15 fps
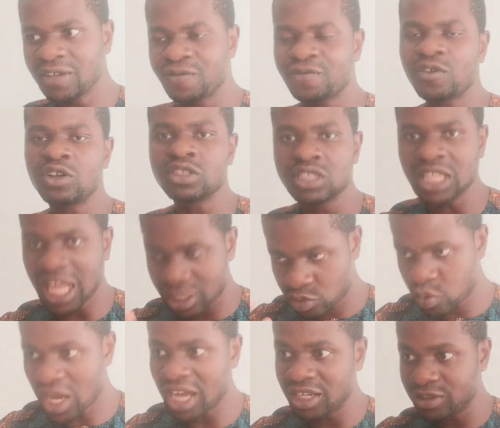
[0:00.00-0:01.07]
in front
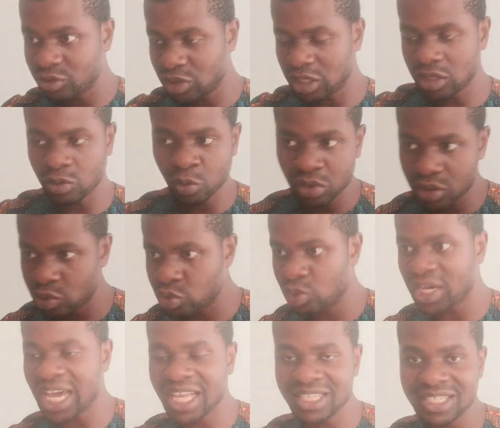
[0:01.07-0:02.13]
that we
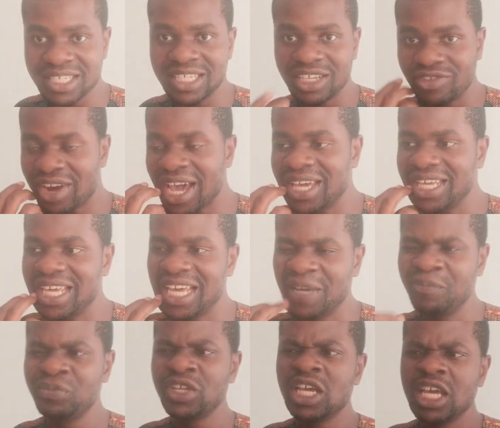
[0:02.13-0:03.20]
can see right
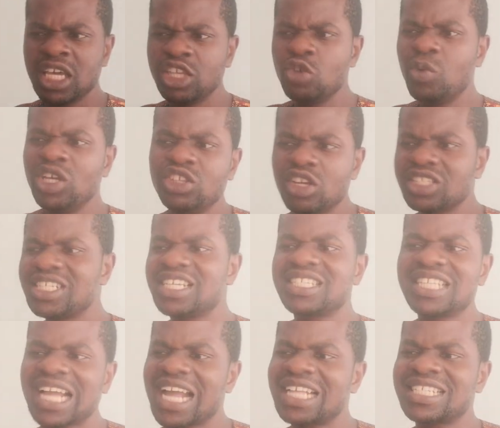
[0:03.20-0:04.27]
here. You will
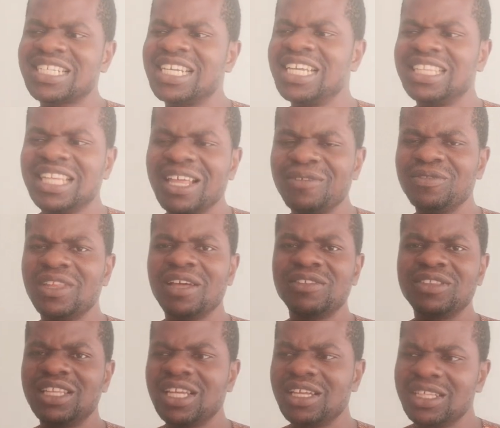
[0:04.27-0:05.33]
notice that
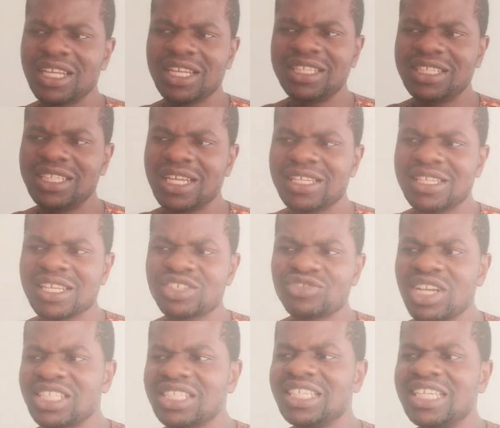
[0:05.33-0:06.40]
the
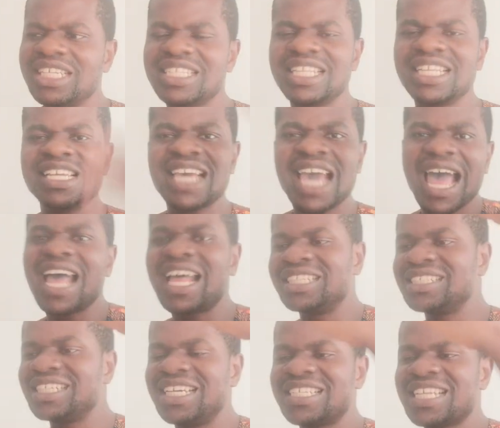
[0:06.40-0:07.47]
straight thing is
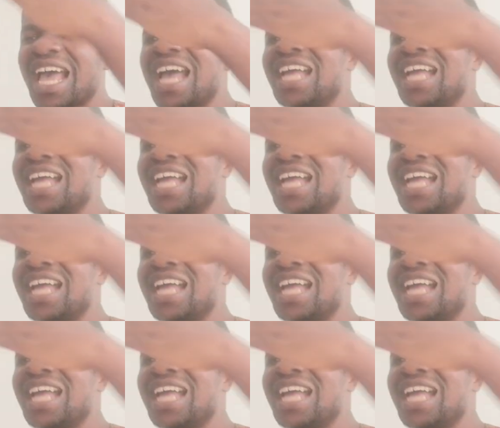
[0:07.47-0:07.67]
his